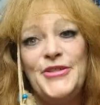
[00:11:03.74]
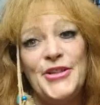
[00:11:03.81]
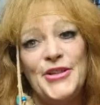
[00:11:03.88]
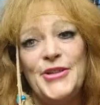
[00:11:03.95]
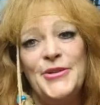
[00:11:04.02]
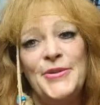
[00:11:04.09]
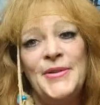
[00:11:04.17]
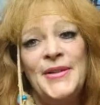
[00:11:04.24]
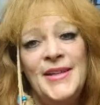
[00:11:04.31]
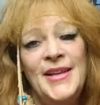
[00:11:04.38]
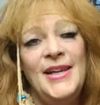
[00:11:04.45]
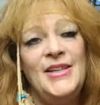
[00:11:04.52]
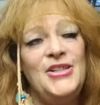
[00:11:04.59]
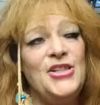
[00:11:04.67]
to
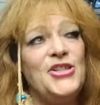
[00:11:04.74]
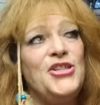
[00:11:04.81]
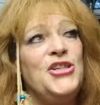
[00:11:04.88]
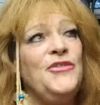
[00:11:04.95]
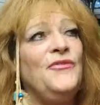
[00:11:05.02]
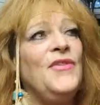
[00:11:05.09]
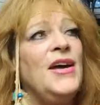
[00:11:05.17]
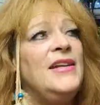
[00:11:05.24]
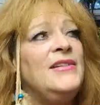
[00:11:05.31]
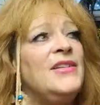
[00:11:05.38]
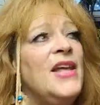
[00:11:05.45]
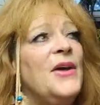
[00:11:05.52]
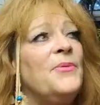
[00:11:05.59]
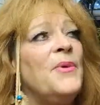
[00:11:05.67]
until she finds
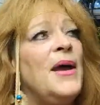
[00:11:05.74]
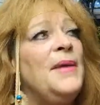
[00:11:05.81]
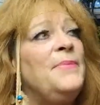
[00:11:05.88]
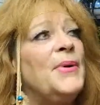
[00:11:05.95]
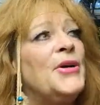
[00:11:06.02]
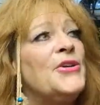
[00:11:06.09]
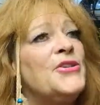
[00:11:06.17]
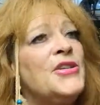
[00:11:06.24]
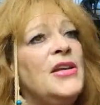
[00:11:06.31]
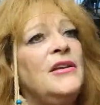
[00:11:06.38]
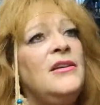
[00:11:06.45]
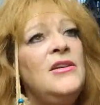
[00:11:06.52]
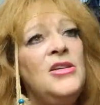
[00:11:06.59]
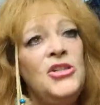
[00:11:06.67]
that right person
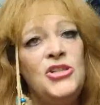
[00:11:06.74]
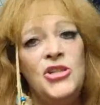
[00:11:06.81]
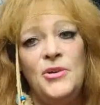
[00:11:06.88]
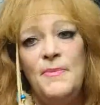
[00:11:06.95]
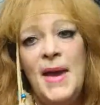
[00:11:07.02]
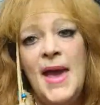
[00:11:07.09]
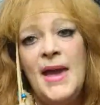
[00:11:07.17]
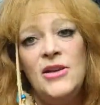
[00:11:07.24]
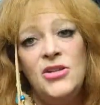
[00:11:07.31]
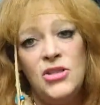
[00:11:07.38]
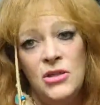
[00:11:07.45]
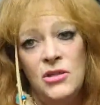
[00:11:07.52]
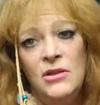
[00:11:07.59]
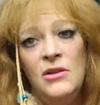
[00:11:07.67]
to
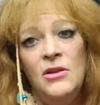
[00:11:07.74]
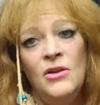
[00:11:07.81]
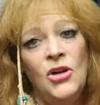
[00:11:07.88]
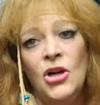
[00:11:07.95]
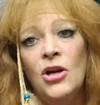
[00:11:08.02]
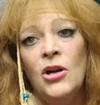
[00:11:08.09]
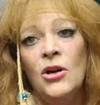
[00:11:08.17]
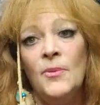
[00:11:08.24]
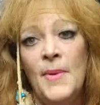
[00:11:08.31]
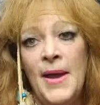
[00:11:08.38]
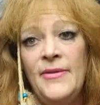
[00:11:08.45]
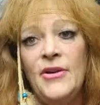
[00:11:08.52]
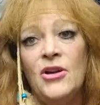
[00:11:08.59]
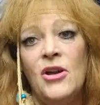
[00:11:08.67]
match her
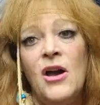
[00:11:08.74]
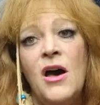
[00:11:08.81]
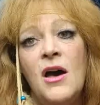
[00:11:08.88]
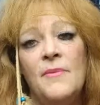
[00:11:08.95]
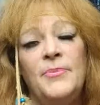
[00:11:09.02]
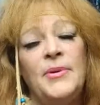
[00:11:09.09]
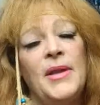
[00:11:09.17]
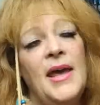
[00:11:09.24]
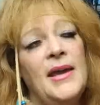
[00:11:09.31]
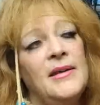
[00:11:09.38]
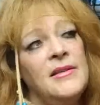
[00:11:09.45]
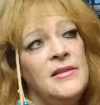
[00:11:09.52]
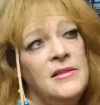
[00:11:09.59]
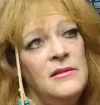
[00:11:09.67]
rather
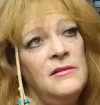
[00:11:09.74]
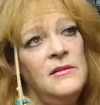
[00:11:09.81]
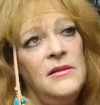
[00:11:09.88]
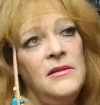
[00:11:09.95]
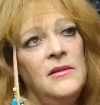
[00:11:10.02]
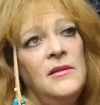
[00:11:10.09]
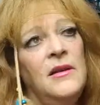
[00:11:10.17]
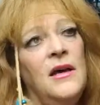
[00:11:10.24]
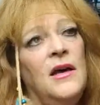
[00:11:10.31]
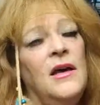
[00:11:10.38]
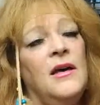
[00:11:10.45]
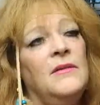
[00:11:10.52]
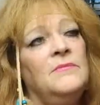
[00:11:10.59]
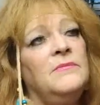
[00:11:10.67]
complex
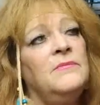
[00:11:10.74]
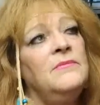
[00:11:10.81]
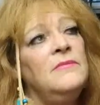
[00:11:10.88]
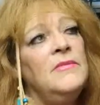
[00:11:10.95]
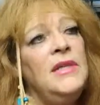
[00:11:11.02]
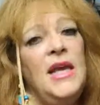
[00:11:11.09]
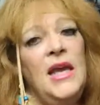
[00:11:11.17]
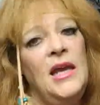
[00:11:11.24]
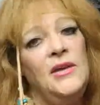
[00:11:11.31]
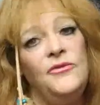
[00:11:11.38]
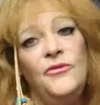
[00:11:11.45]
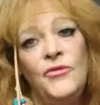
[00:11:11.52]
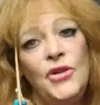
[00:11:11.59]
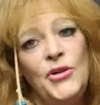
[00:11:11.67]
um,
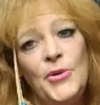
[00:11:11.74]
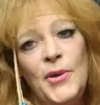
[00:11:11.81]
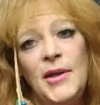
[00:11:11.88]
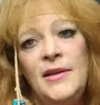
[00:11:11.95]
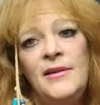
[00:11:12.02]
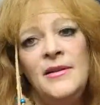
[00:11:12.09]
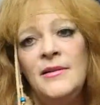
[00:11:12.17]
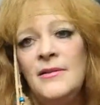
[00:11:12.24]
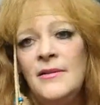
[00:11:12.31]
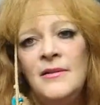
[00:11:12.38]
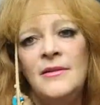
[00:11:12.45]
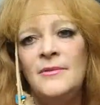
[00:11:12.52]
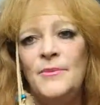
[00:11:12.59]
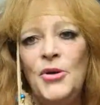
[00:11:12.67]
and fluid
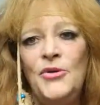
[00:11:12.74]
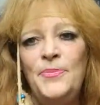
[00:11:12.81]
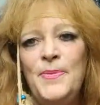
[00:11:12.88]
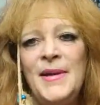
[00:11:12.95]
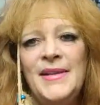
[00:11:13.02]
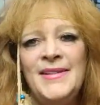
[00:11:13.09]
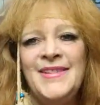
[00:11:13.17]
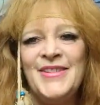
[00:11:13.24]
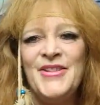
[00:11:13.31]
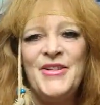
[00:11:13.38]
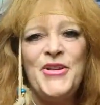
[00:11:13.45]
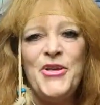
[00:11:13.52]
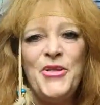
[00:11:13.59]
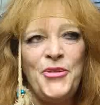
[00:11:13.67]
movements
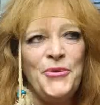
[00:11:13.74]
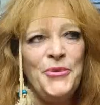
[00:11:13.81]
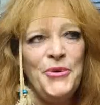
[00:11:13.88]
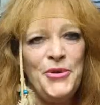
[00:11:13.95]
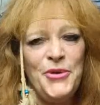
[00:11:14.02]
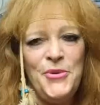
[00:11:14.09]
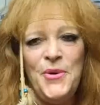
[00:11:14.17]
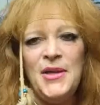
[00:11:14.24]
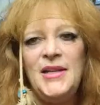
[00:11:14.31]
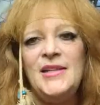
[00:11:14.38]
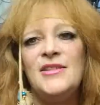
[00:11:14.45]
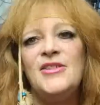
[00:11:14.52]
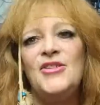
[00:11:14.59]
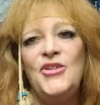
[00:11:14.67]
through what
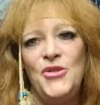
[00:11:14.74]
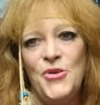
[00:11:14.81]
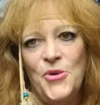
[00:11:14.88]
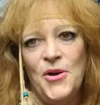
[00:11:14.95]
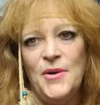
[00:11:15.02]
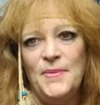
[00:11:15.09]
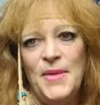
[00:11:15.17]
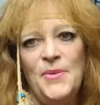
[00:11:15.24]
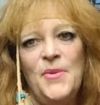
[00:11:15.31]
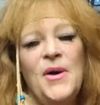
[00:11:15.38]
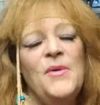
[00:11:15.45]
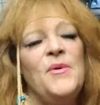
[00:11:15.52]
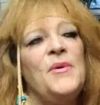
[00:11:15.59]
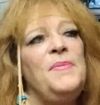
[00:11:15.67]
is the norm and
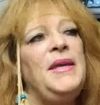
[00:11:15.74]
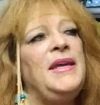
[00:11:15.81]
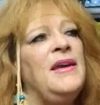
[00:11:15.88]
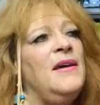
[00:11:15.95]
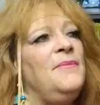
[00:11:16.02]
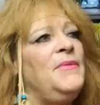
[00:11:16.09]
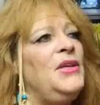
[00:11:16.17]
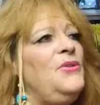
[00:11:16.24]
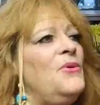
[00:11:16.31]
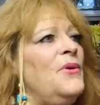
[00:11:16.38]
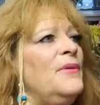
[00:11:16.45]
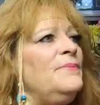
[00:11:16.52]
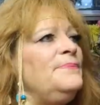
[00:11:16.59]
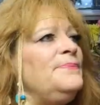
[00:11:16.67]
what will become the
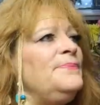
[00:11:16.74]
norm.